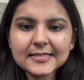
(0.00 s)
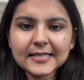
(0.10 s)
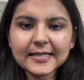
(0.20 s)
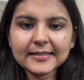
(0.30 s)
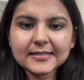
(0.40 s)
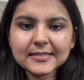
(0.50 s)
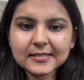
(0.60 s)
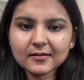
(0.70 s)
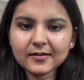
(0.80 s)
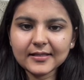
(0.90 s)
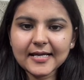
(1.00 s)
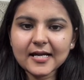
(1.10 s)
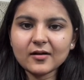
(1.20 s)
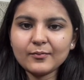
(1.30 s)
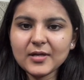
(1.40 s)
Let's take
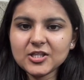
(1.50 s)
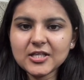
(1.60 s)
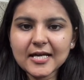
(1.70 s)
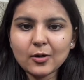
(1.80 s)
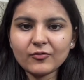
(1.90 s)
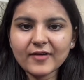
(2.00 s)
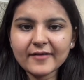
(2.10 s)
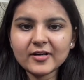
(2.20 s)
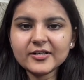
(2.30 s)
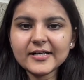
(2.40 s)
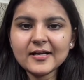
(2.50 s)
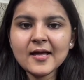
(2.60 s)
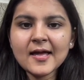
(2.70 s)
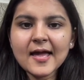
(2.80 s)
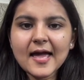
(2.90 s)
BG yellow 500,
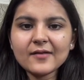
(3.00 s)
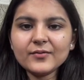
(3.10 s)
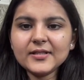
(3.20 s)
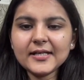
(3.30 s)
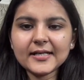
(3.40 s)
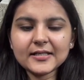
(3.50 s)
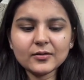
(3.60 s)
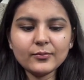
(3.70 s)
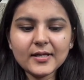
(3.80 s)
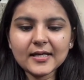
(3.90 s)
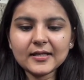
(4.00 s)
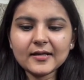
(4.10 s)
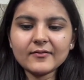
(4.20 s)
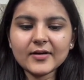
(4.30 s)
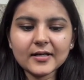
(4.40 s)
and within it, we can give
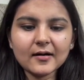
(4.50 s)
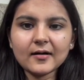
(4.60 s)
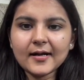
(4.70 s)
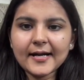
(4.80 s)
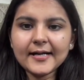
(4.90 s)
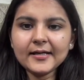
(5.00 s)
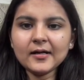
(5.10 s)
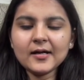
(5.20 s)
it a heading.